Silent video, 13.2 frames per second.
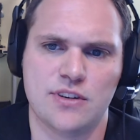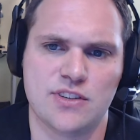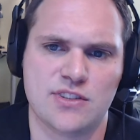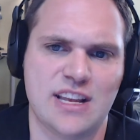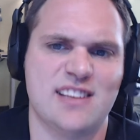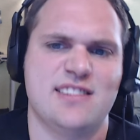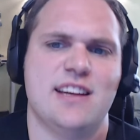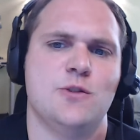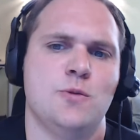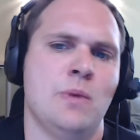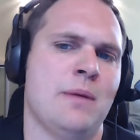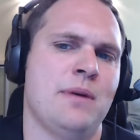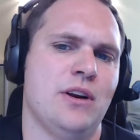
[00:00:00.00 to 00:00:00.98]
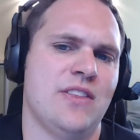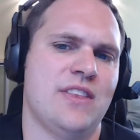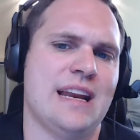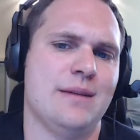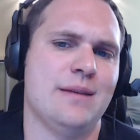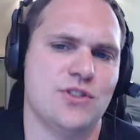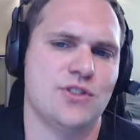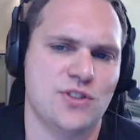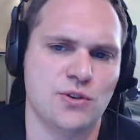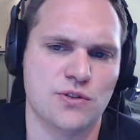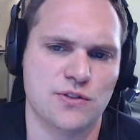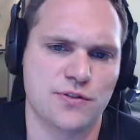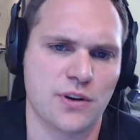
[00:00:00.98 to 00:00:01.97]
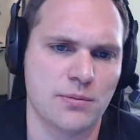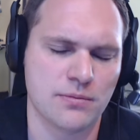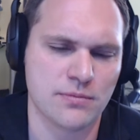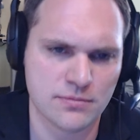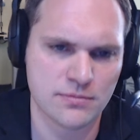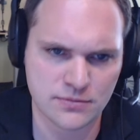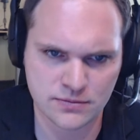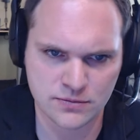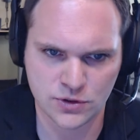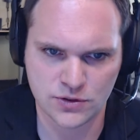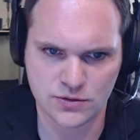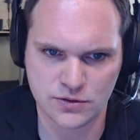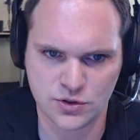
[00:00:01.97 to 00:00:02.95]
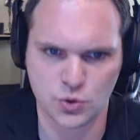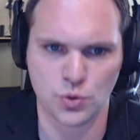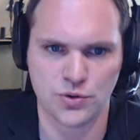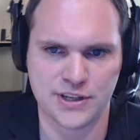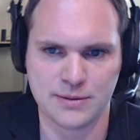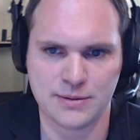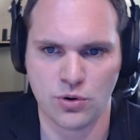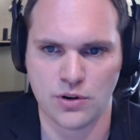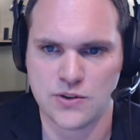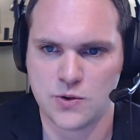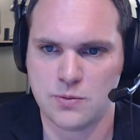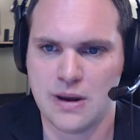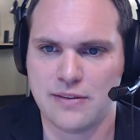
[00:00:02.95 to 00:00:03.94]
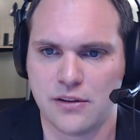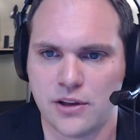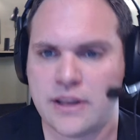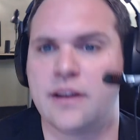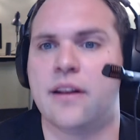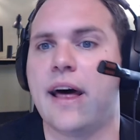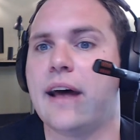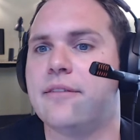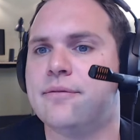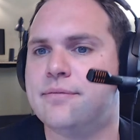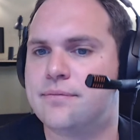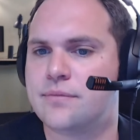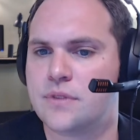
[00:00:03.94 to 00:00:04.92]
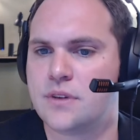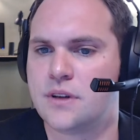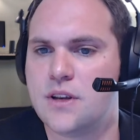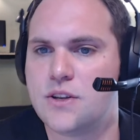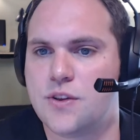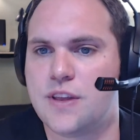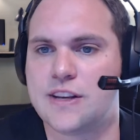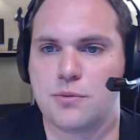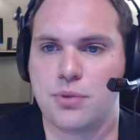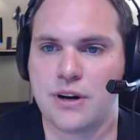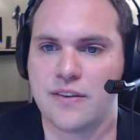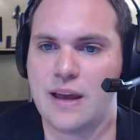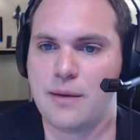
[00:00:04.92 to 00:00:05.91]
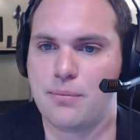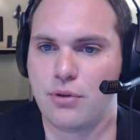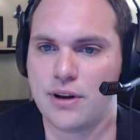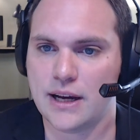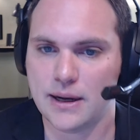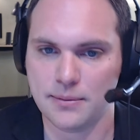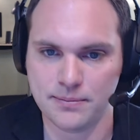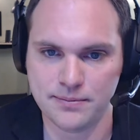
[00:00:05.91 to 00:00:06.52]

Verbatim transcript: The state says we may not be able to get the names of students from schools anymore. So we may have to look into that. So thanks for bringing that, Brenda. Up.